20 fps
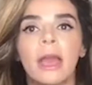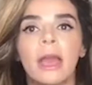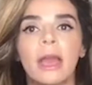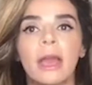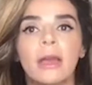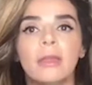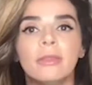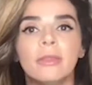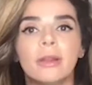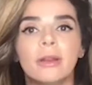
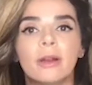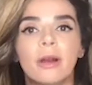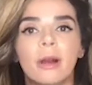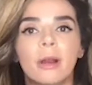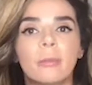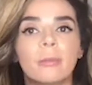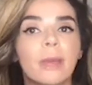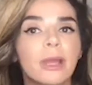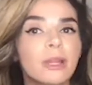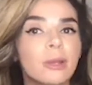And there
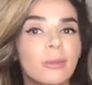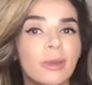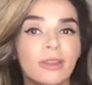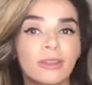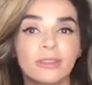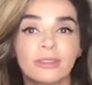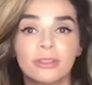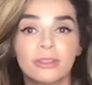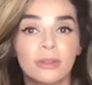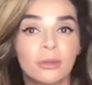are many
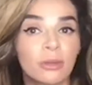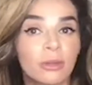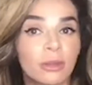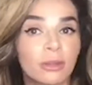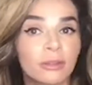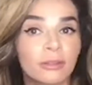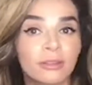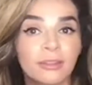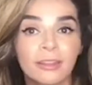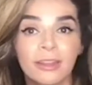ways to do
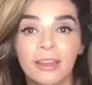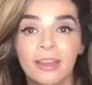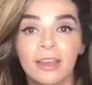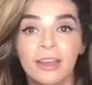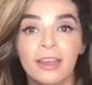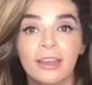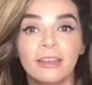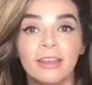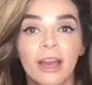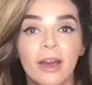this.
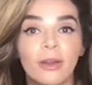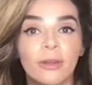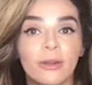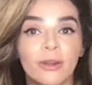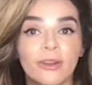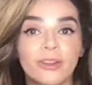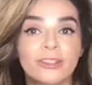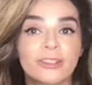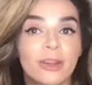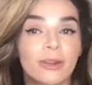Now
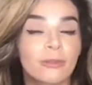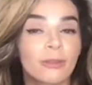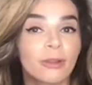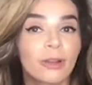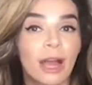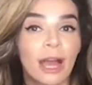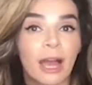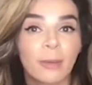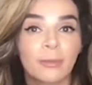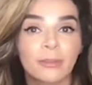there are
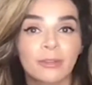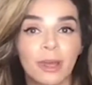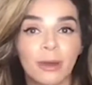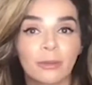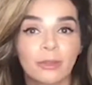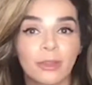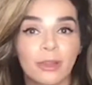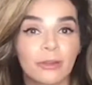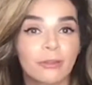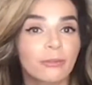several apps
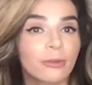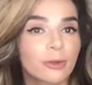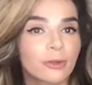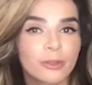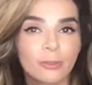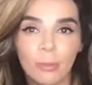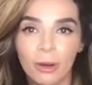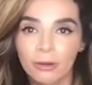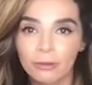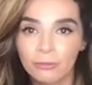out there for
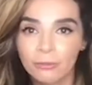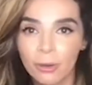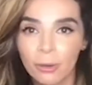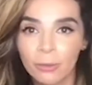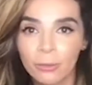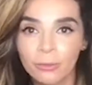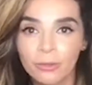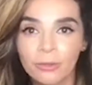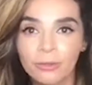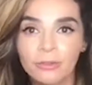
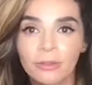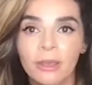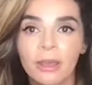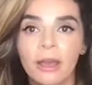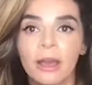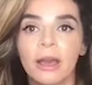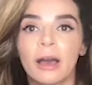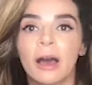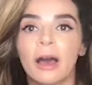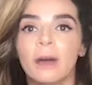smartphones
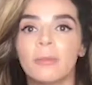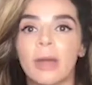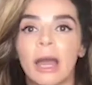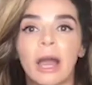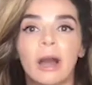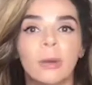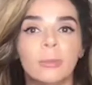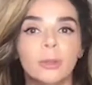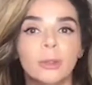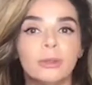that
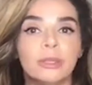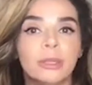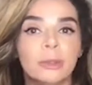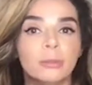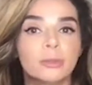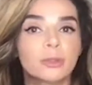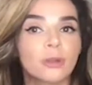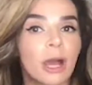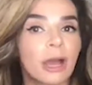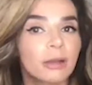help you
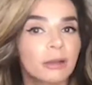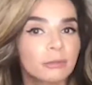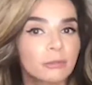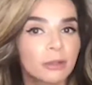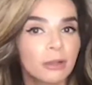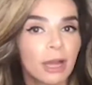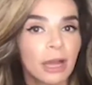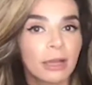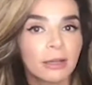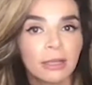keep track of
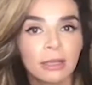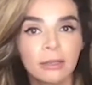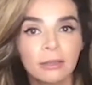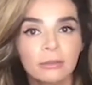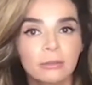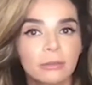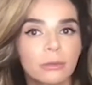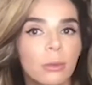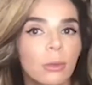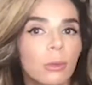your
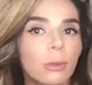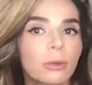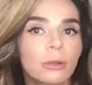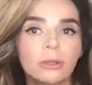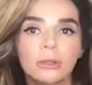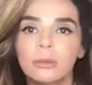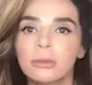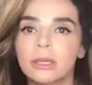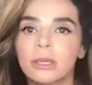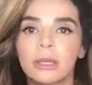headaches, or
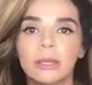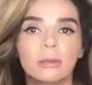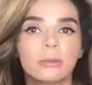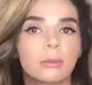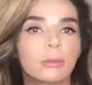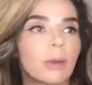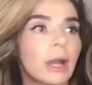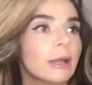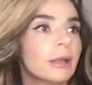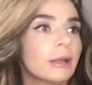you
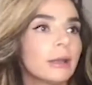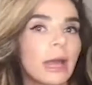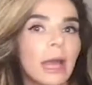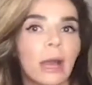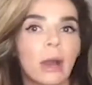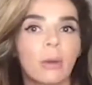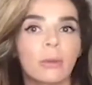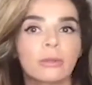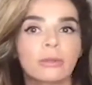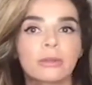can write it
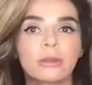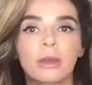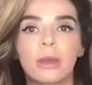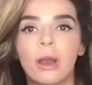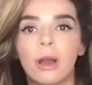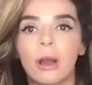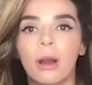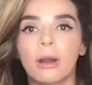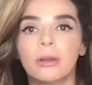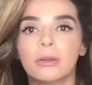out
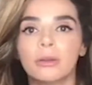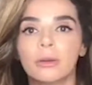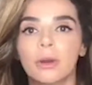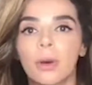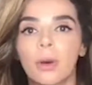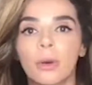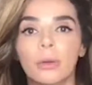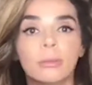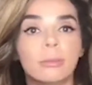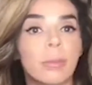on
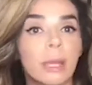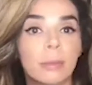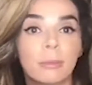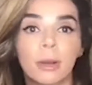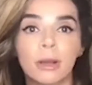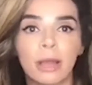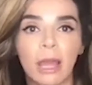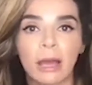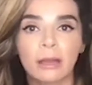your own paper